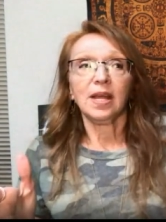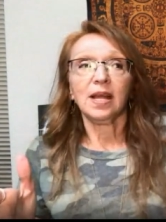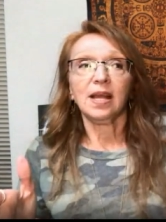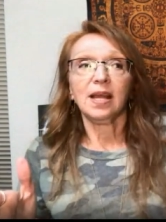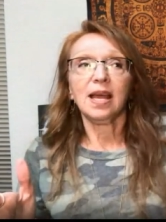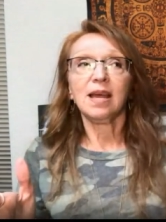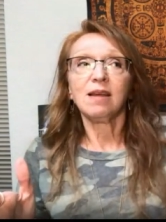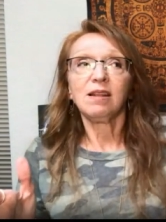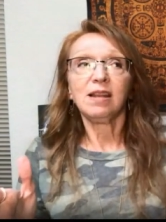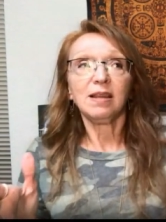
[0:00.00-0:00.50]

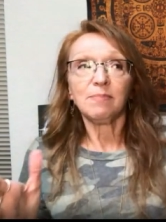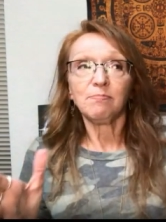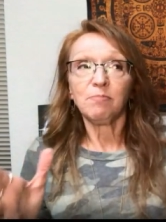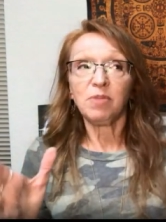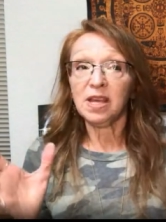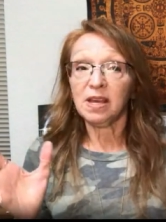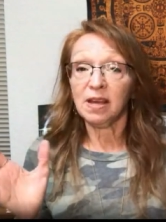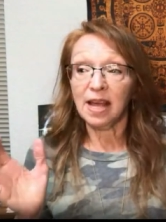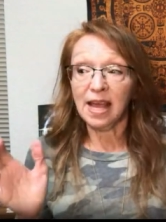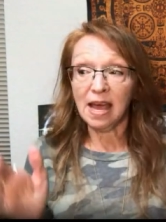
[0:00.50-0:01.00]
and
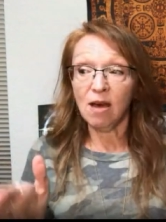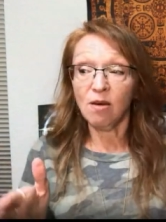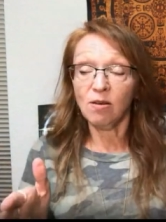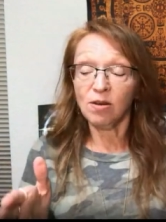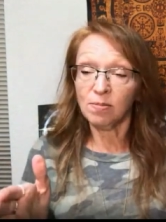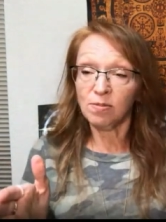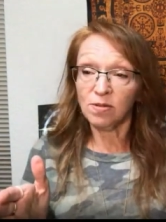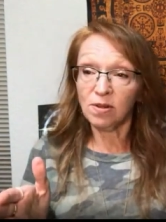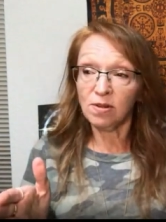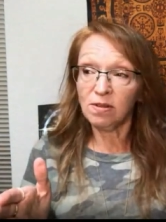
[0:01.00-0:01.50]
be
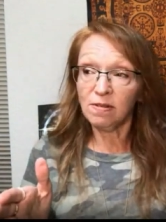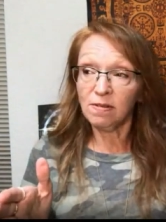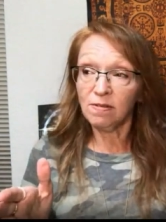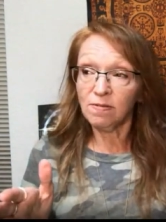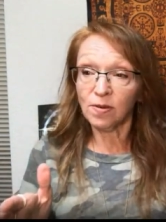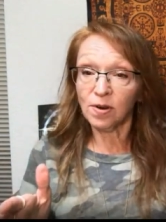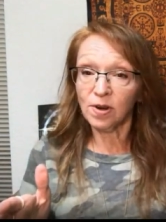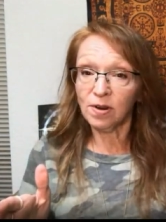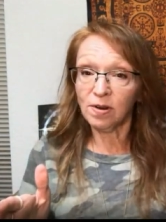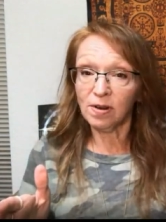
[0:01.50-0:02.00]
accountable
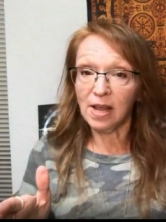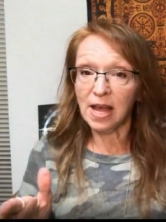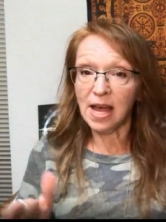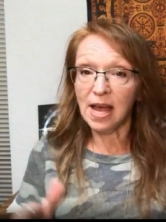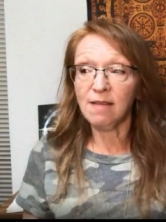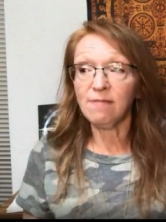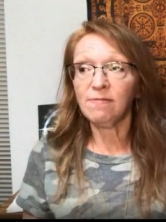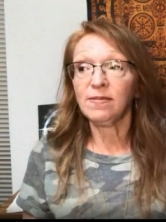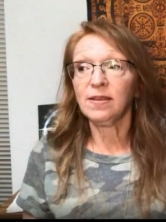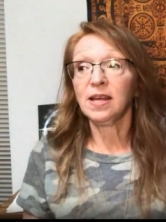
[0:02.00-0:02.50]
for your
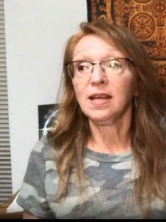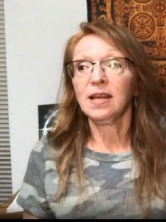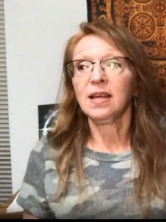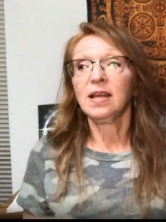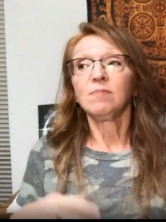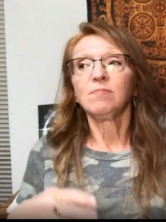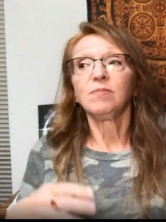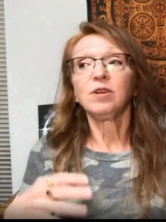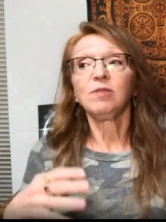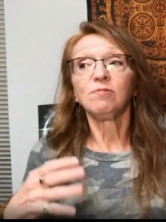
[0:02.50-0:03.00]
life,
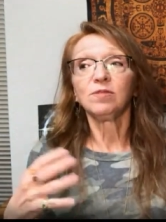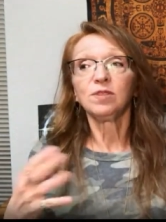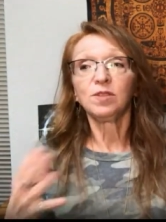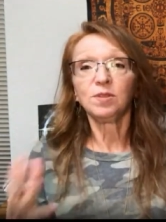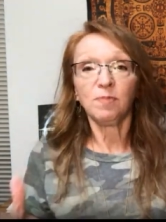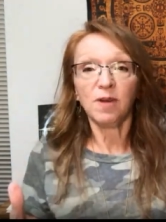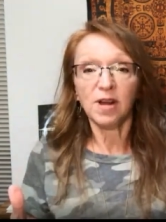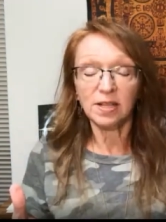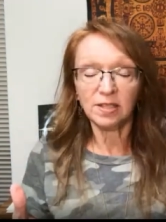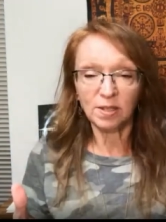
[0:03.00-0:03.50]
be
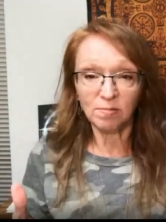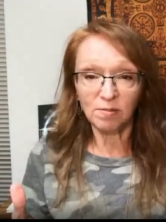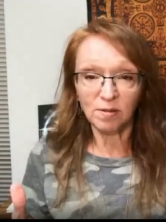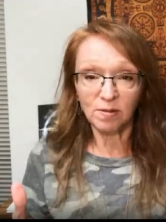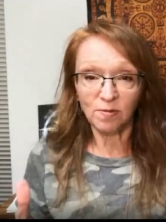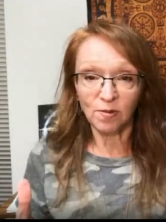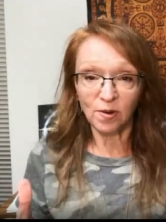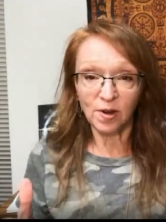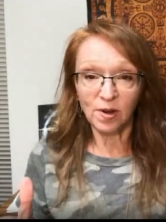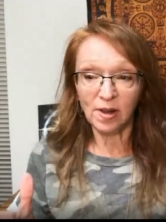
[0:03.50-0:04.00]
responsible
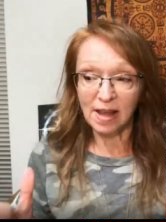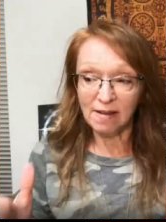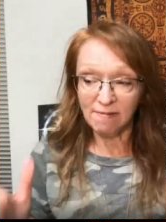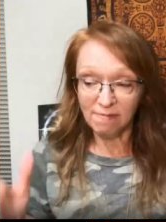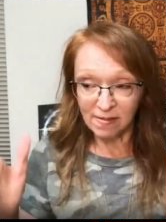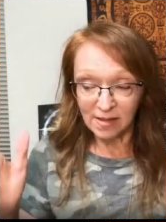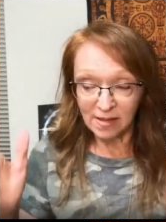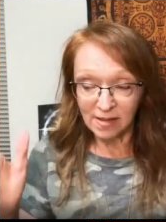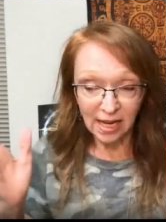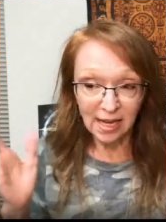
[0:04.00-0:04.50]
for your life,
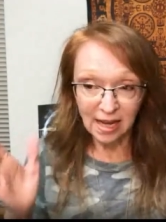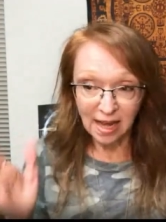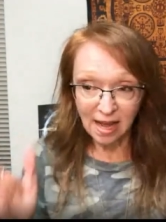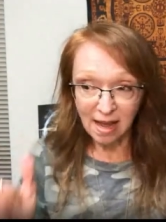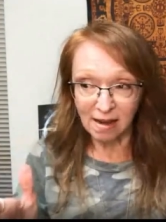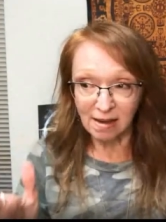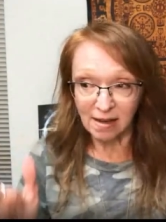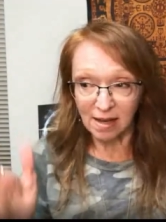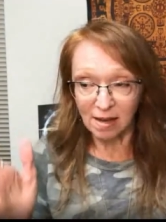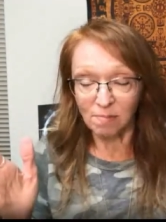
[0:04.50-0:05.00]

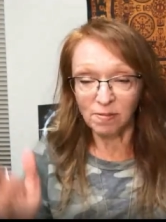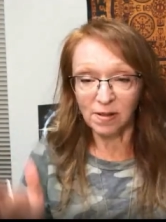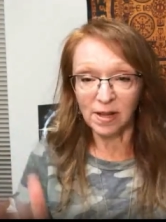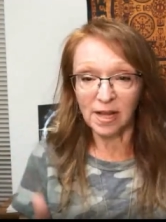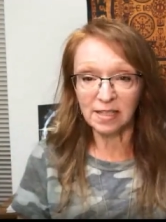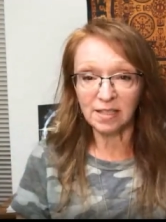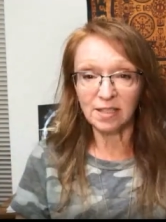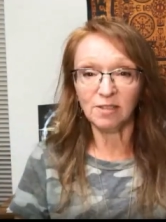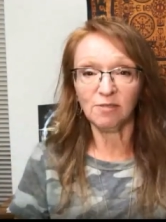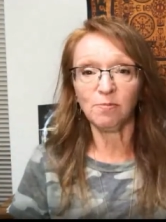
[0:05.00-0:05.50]
again, a
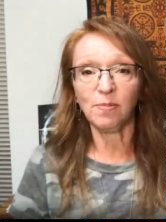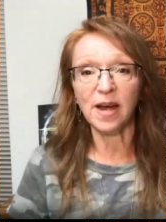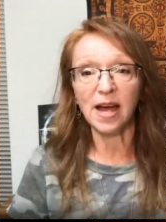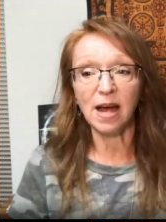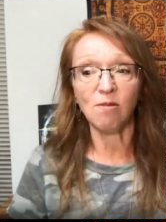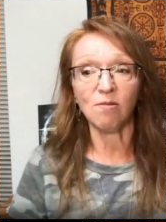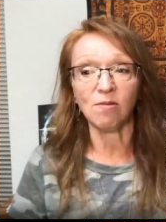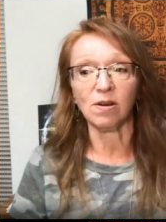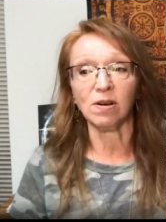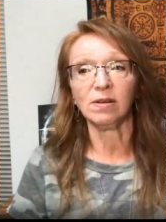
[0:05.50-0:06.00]
place of
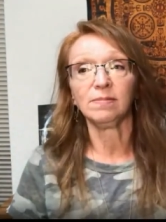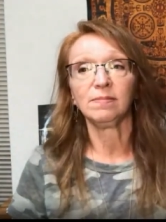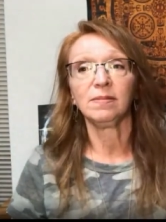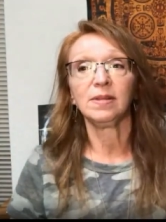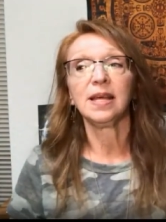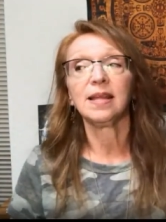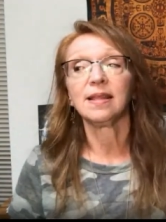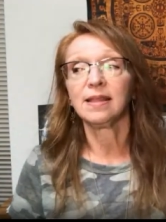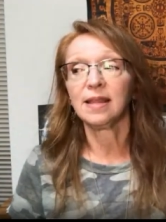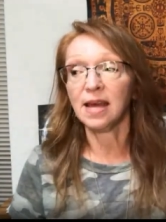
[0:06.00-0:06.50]
power.
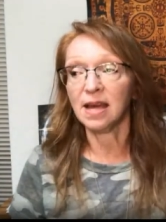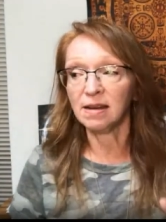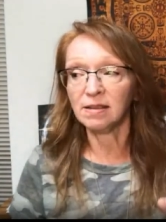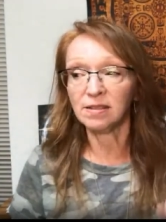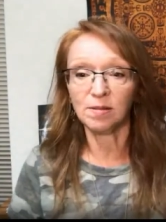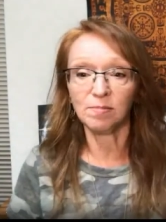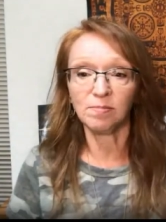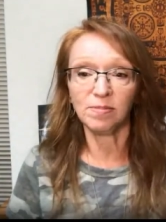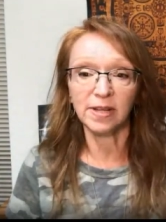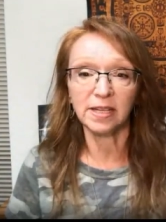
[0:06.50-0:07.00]
That is
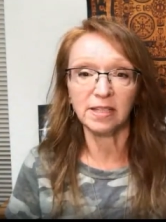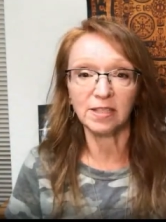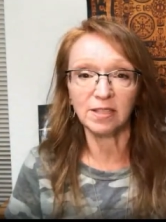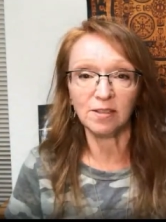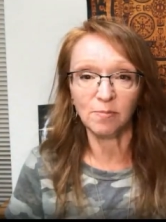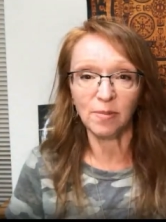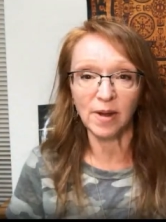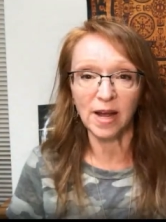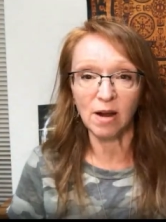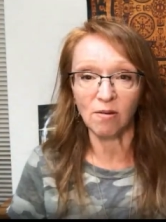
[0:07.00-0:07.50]
a place of
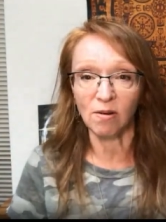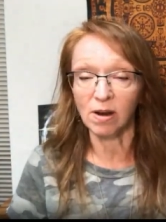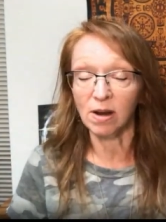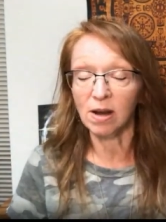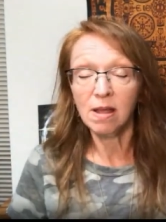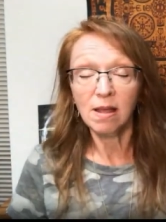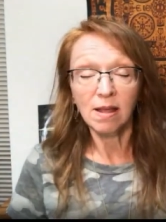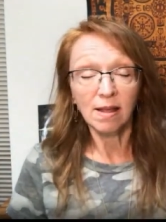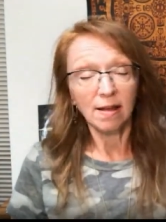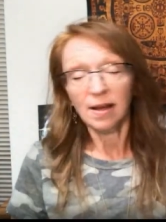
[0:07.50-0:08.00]
power.
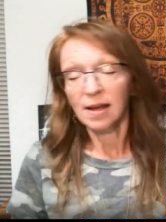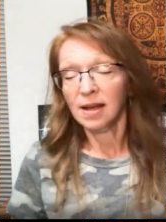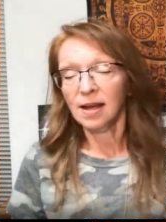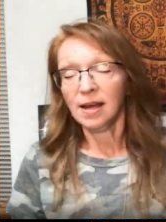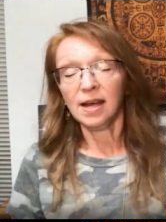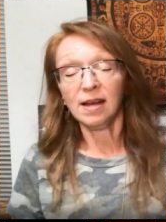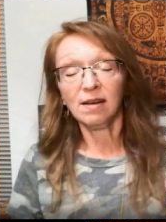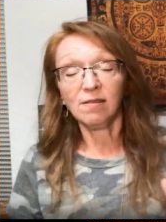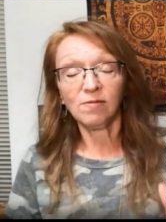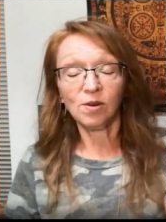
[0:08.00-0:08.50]

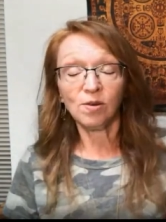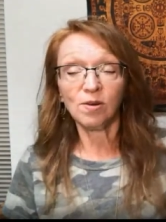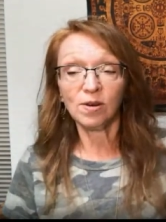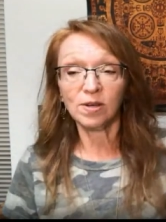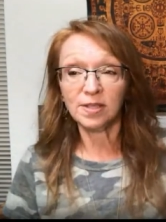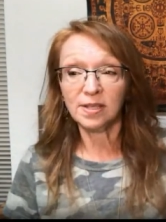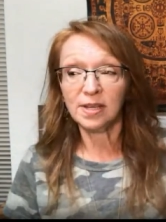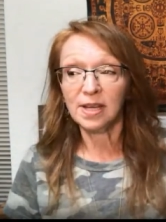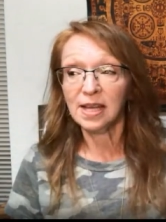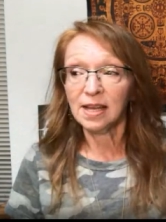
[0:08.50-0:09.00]
And of
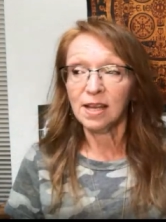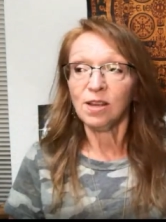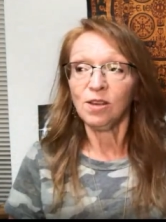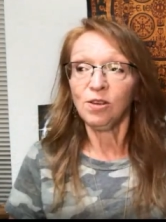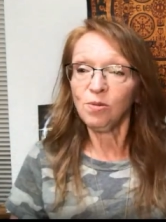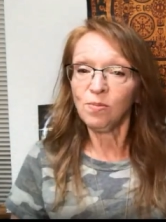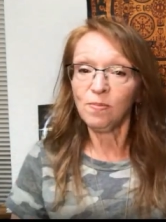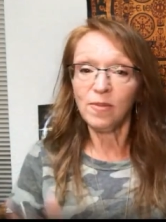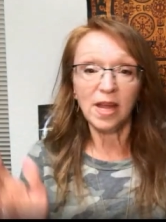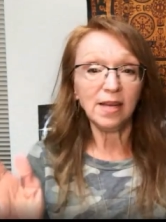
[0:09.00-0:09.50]
course,
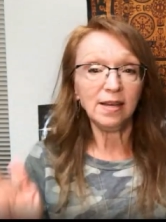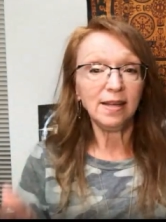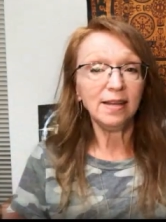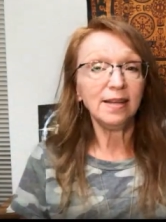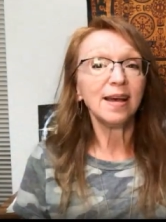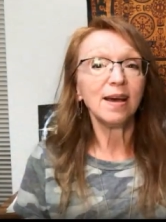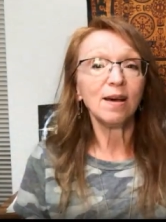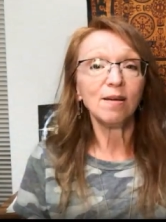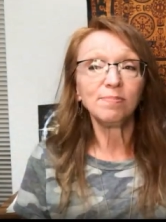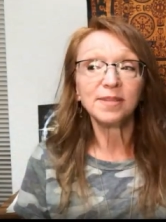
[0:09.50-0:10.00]
you may need
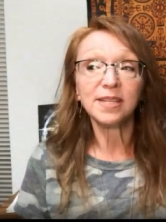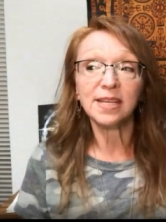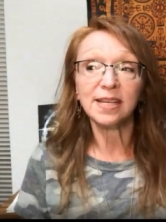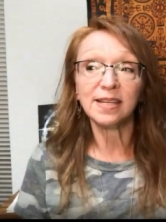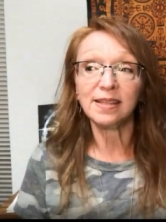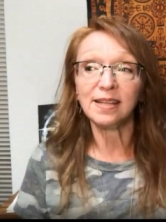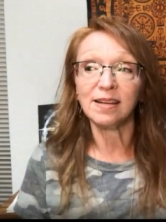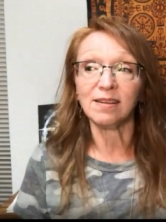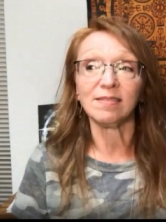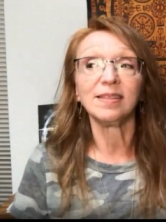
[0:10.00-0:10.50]
help to
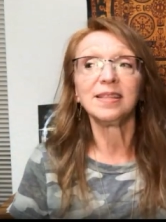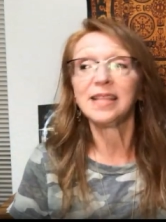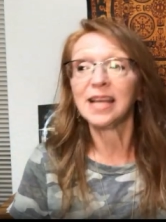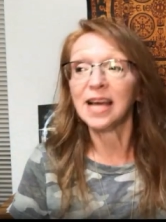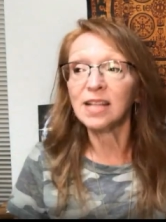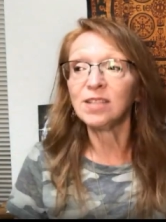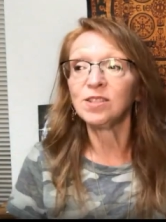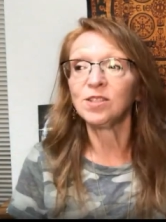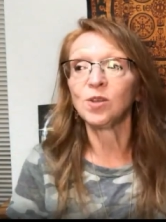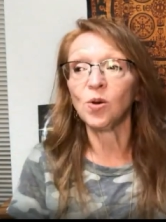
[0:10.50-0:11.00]
get there.
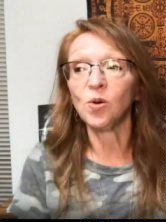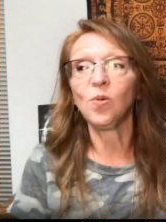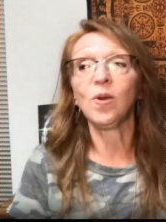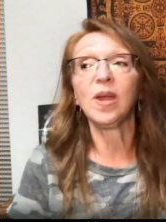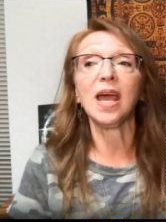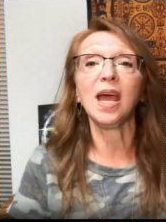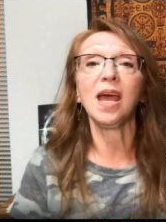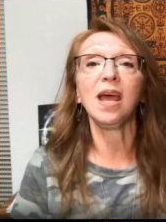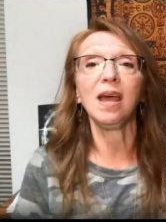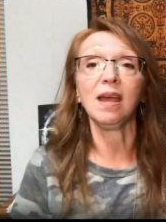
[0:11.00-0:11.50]
That's
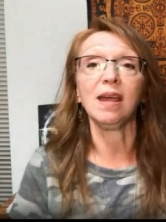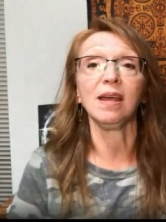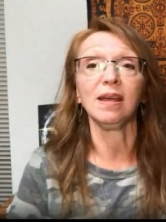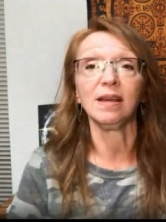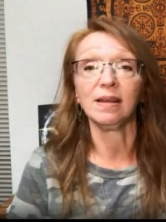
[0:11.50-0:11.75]
okay.